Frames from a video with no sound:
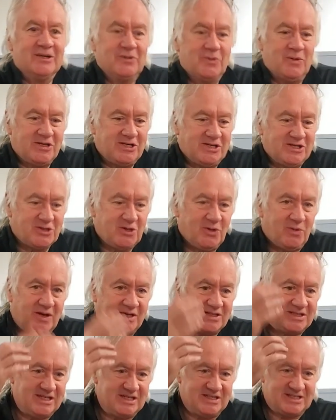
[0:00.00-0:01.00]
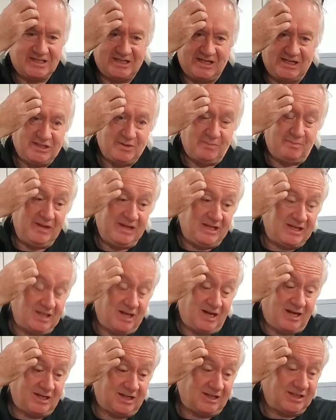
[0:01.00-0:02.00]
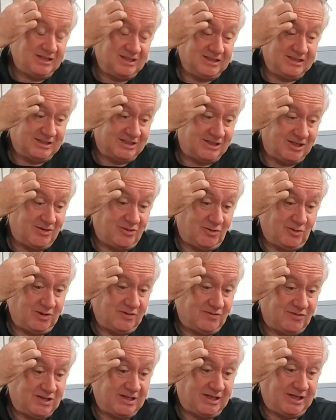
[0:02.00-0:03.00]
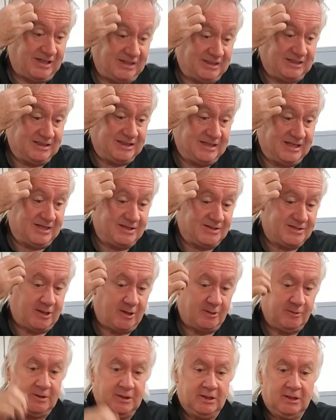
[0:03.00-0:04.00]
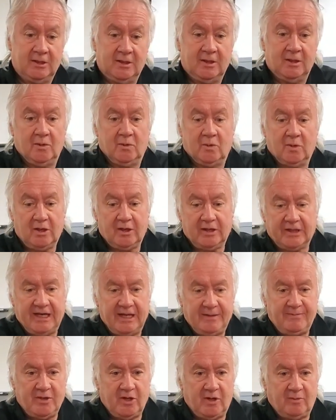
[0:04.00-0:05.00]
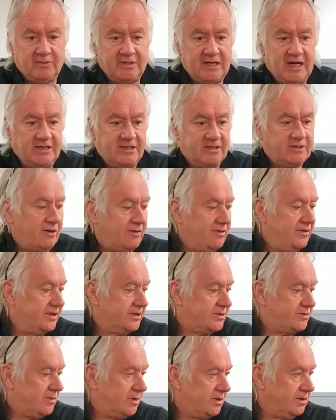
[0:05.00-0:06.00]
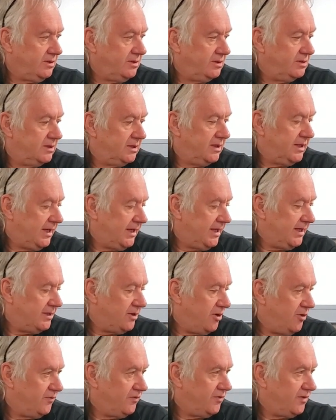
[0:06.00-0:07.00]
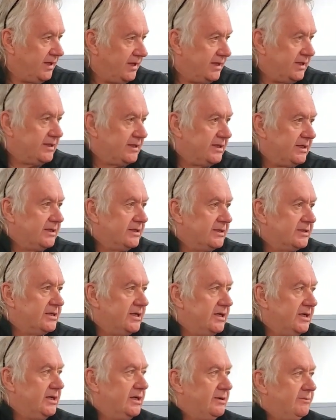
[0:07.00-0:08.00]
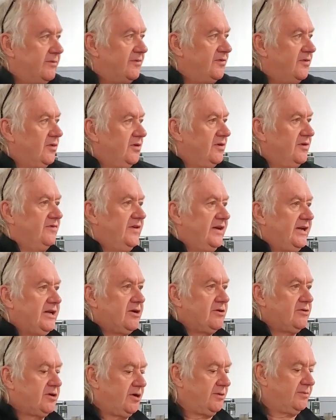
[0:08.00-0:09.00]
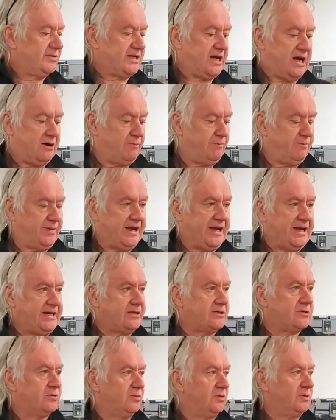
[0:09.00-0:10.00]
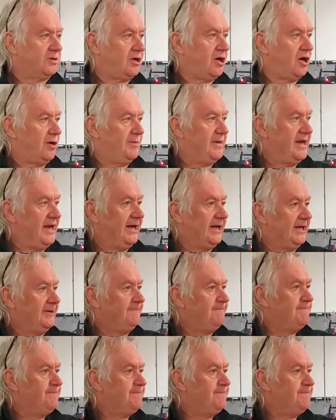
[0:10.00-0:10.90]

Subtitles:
which is always he's a big guy, as you all have seen. And so we're going to keep you updated on this one, and hopefully that before the video comes out, Pete will come in